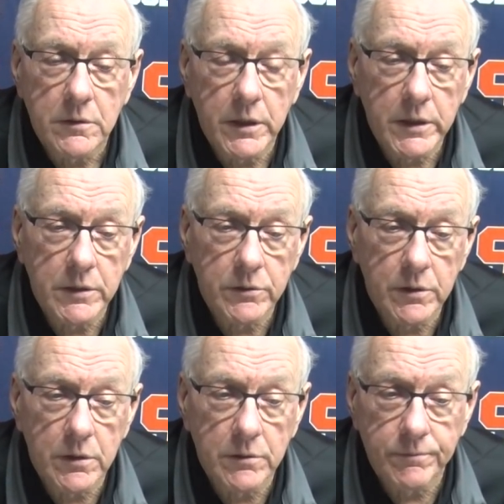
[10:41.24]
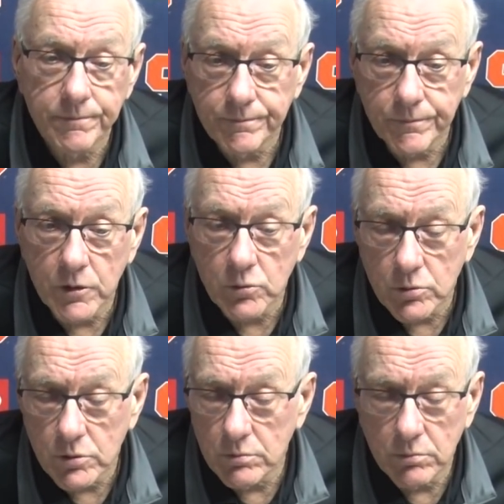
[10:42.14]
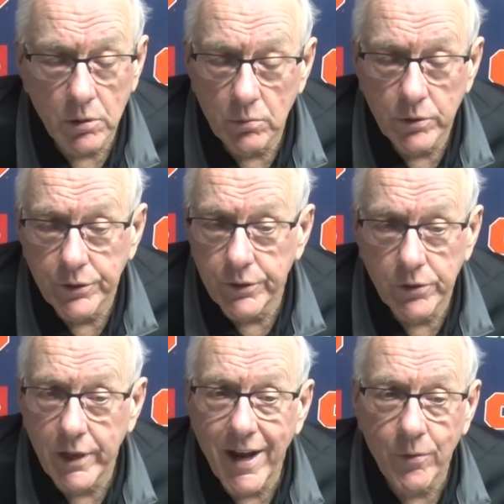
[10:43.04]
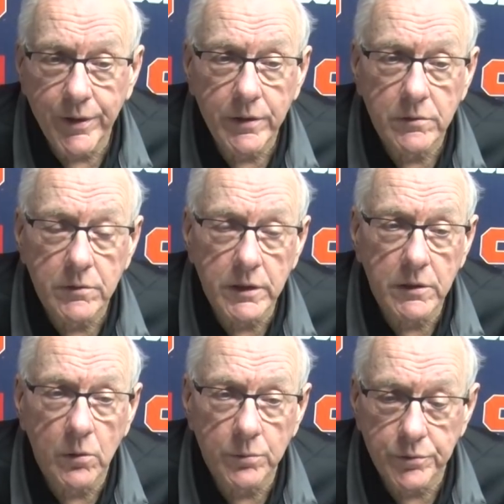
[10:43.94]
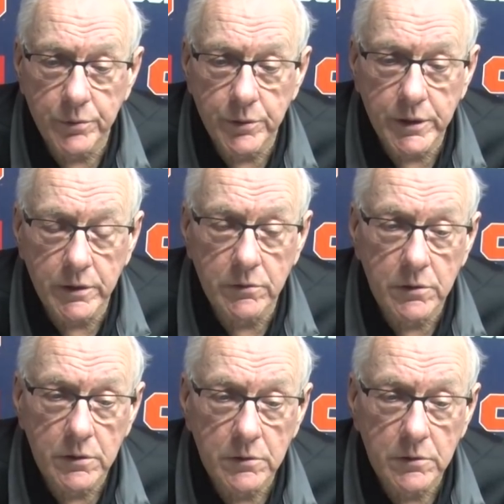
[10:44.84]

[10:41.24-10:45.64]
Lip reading: And this was a really good outing, and hopefully we can